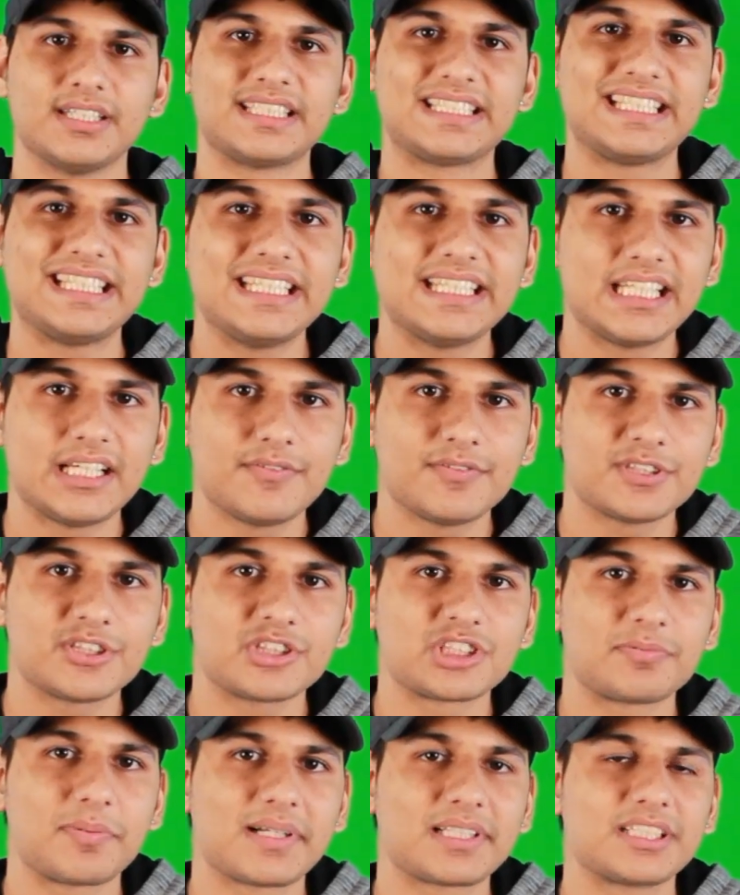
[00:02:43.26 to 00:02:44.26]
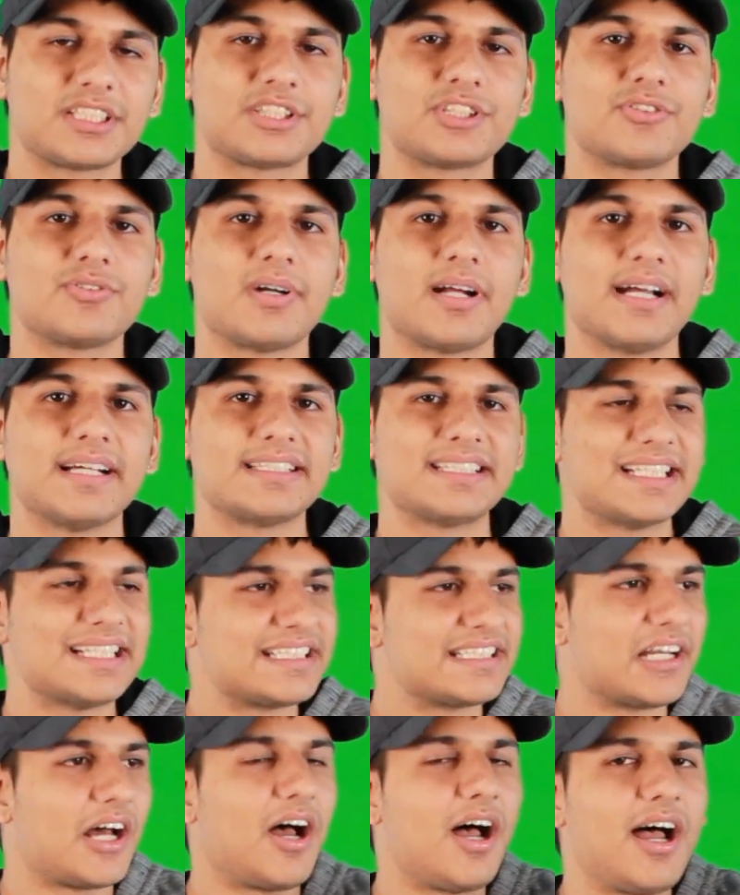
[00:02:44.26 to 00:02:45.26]
The sea levels are expected to rise
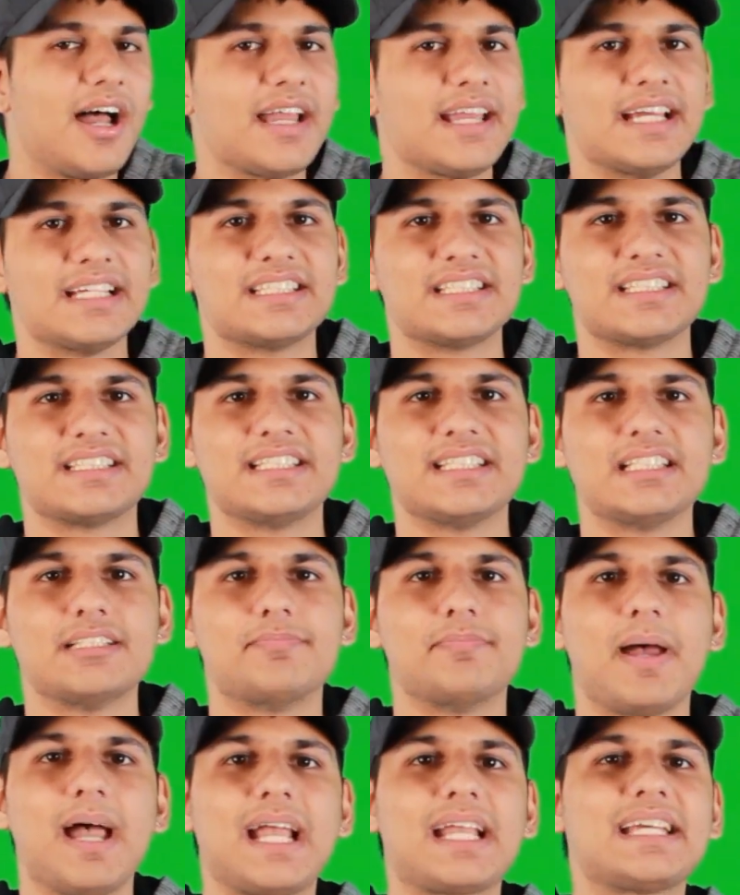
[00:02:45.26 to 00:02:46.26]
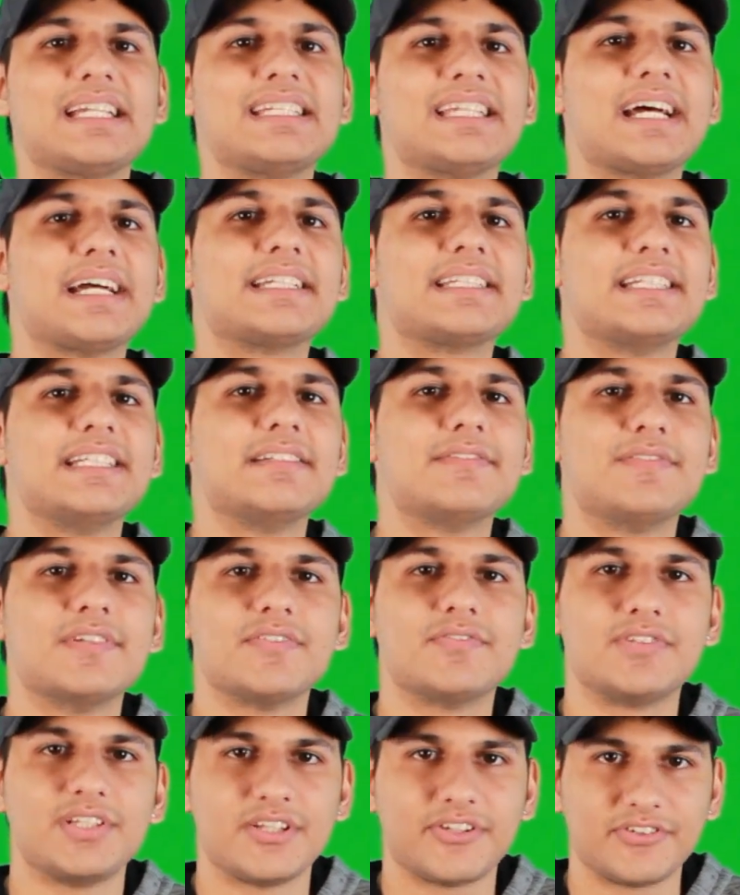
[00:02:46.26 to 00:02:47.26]
as high as it did back in
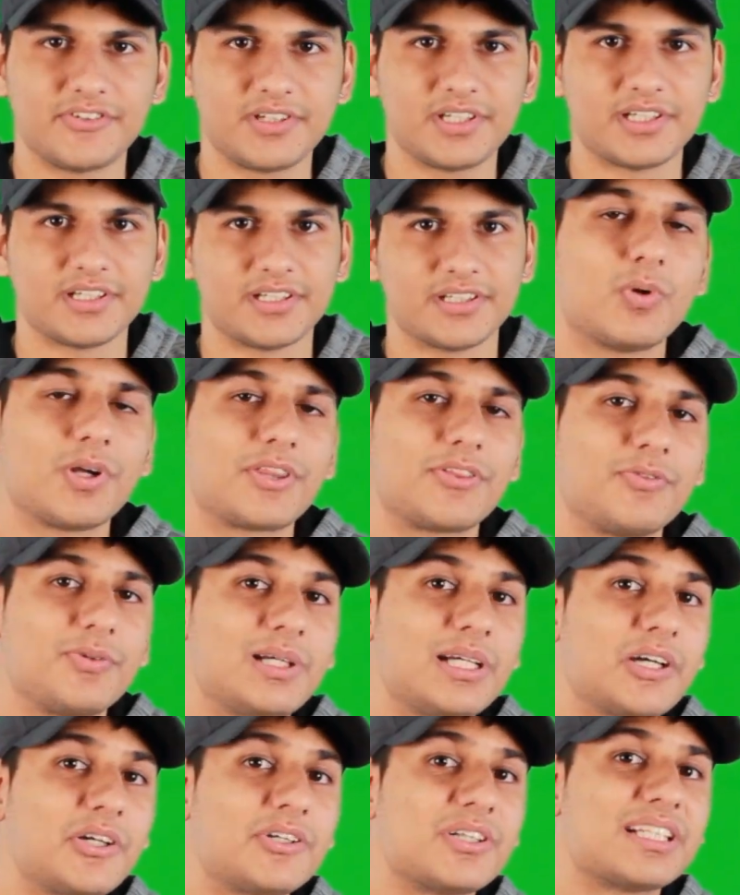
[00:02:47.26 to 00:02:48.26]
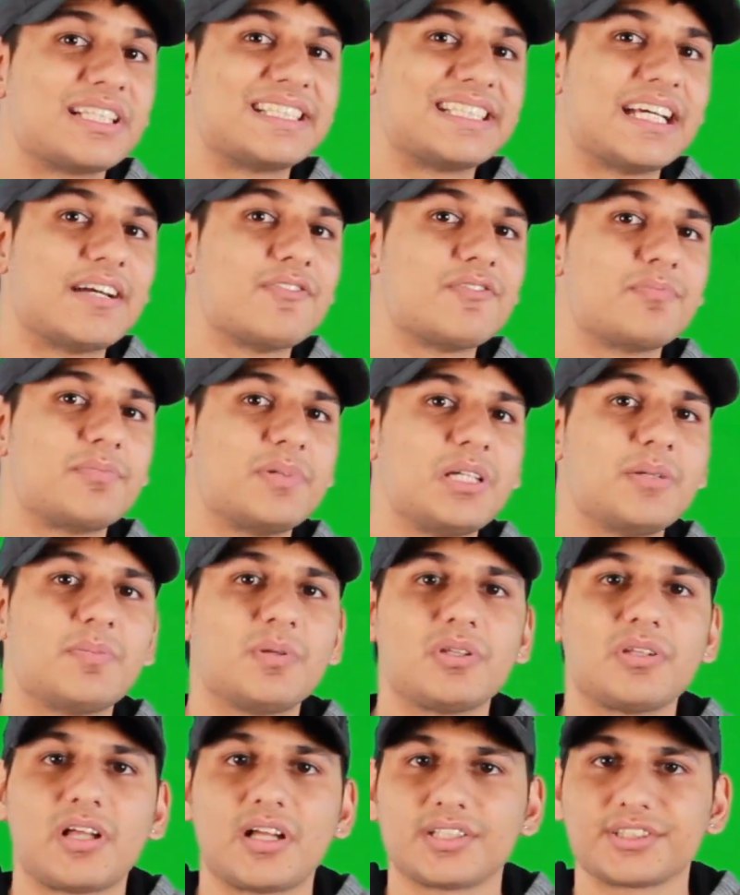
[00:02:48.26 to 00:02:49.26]
1953, where 307
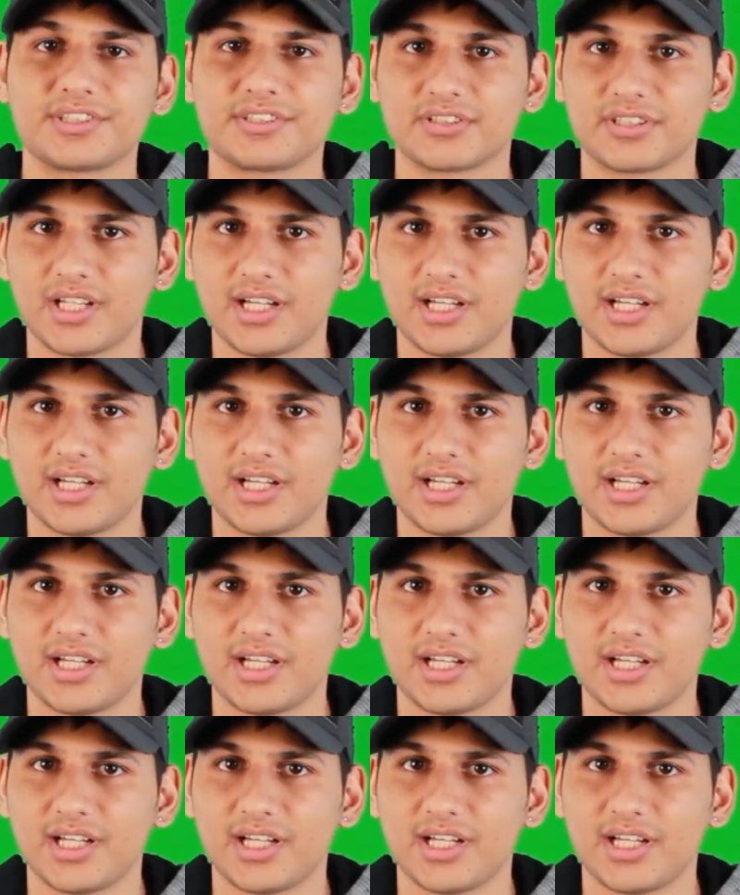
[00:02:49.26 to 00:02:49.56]
people lost their